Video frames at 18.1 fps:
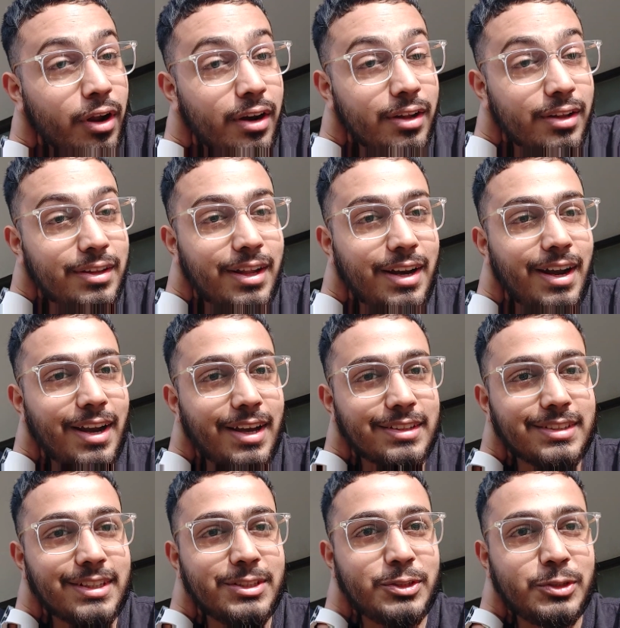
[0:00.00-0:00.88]
another
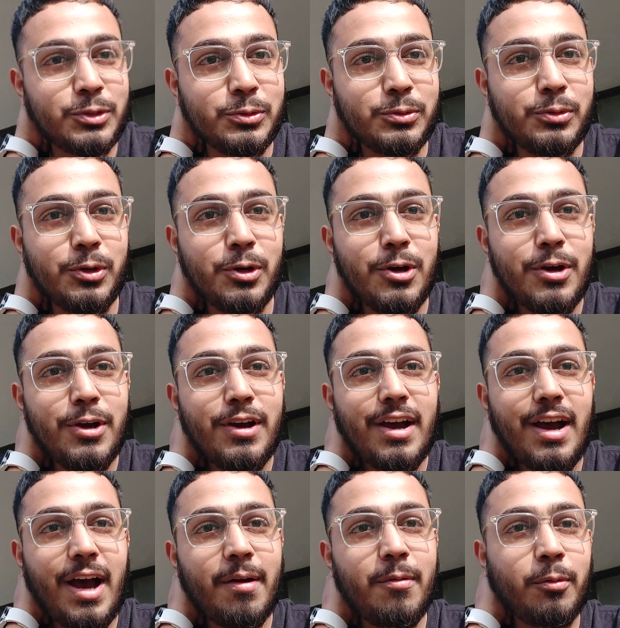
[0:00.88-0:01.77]
elections too.
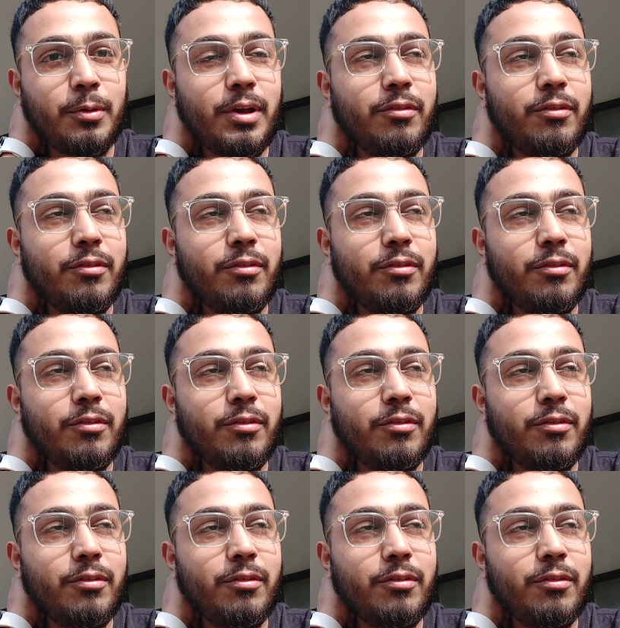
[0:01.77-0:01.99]
And